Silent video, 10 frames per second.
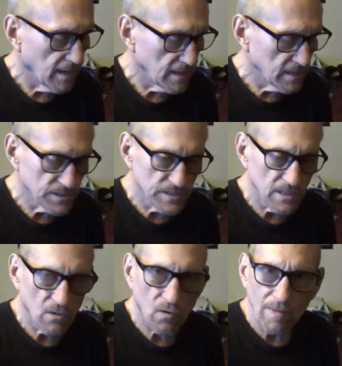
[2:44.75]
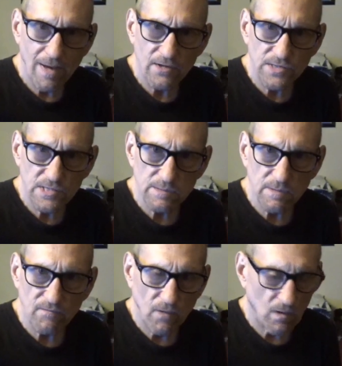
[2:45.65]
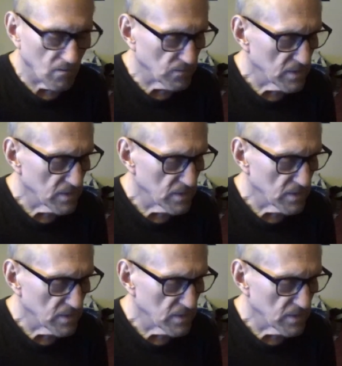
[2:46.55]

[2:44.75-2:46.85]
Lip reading: is the chromaticism involved.